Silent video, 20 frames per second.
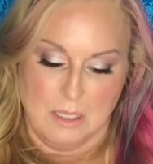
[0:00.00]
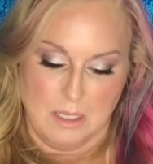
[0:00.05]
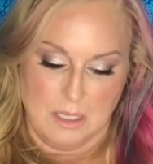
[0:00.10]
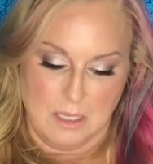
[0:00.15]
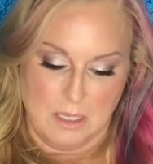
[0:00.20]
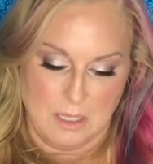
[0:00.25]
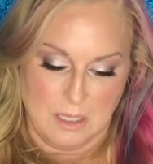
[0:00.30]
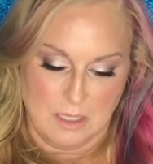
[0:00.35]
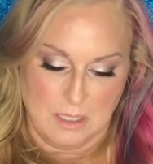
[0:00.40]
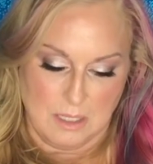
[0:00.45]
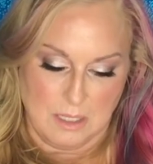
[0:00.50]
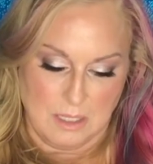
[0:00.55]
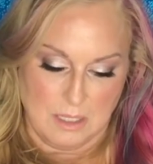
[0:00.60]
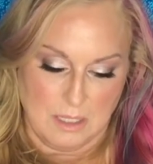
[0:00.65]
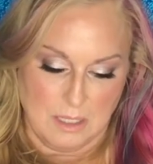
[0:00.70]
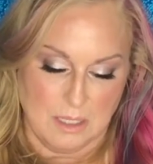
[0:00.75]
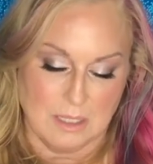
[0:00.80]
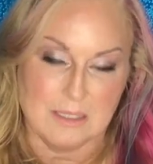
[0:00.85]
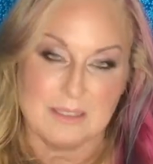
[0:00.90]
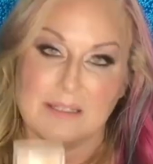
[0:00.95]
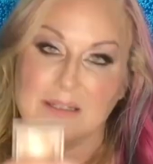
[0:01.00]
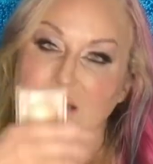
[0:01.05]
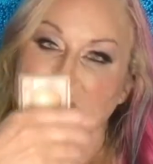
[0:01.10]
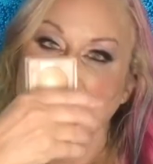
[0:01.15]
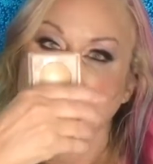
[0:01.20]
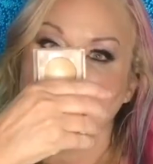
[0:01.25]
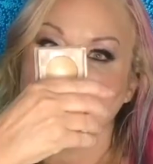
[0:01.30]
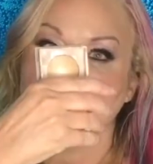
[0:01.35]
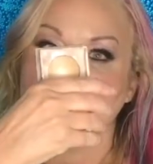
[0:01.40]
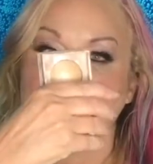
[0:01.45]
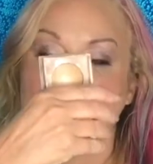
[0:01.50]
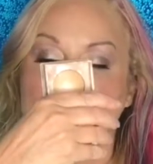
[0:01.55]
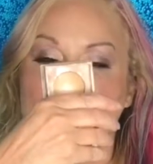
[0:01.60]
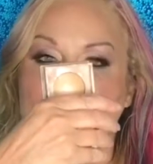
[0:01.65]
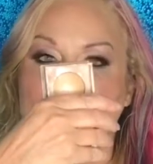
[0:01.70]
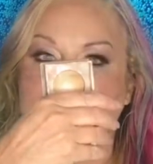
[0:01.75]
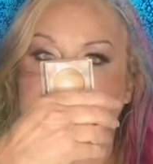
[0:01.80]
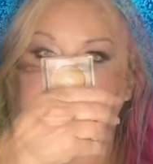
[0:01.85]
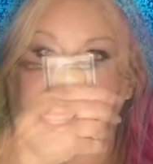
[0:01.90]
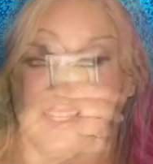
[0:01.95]
and it is in the color
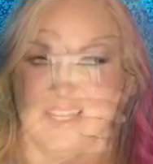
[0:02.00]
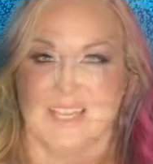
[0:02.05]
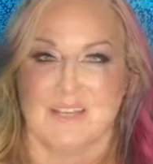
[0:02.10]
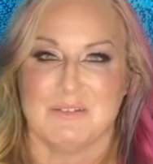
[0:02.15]
Luminous.